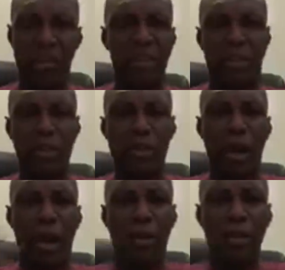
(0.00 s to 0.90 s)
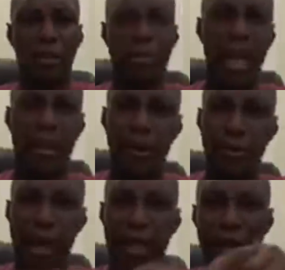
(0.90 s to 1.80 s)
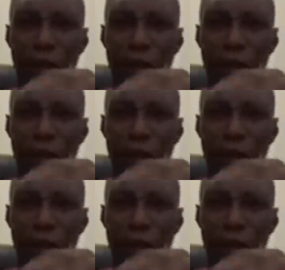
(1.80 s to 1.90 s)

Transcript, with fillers: Very soon you are going to be an old man.